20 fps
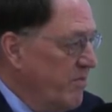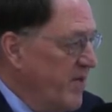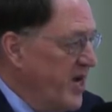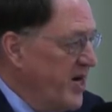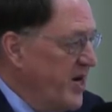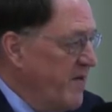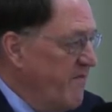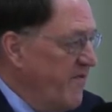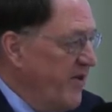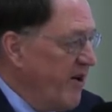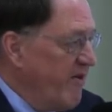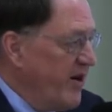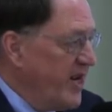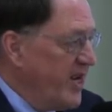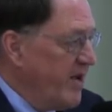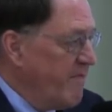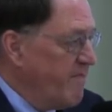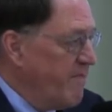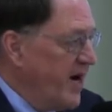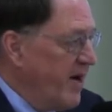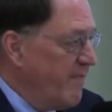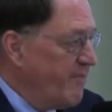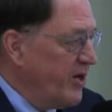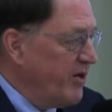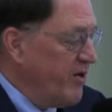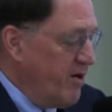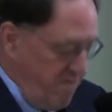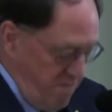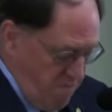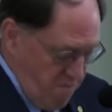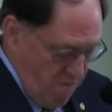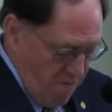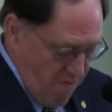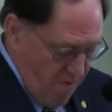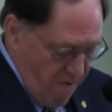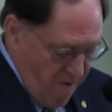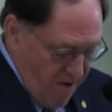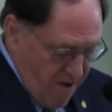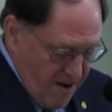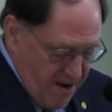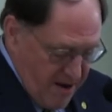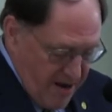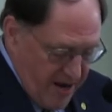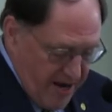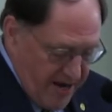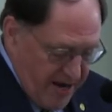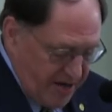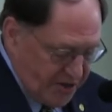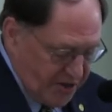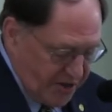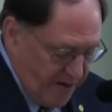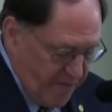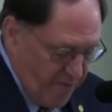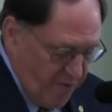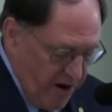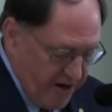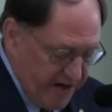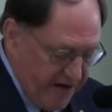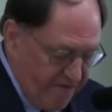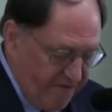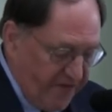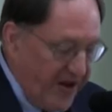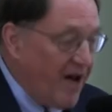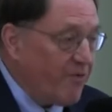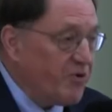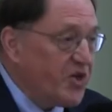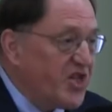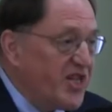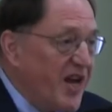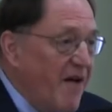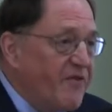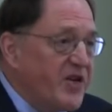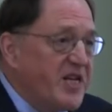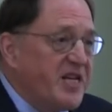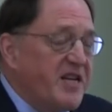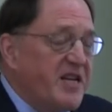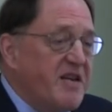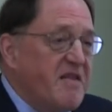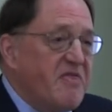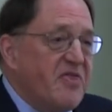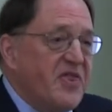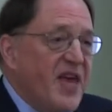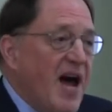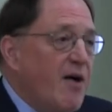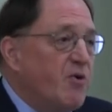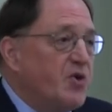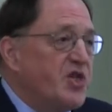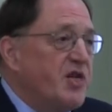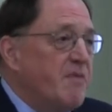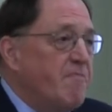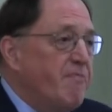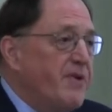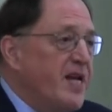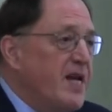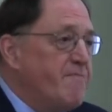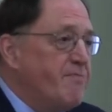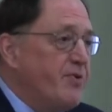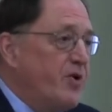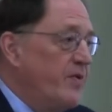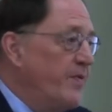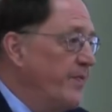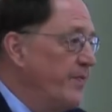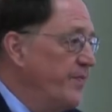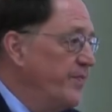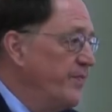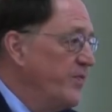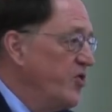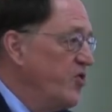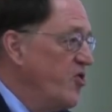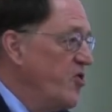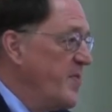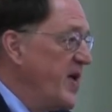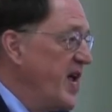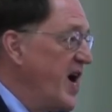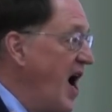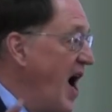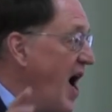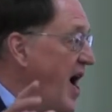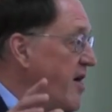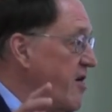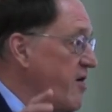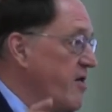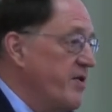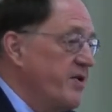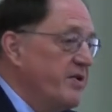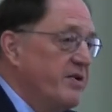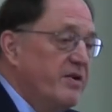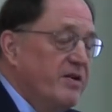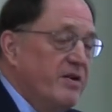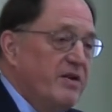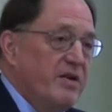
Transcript: Made him very unpopular. I asked him where he found 17,000 people whom he hired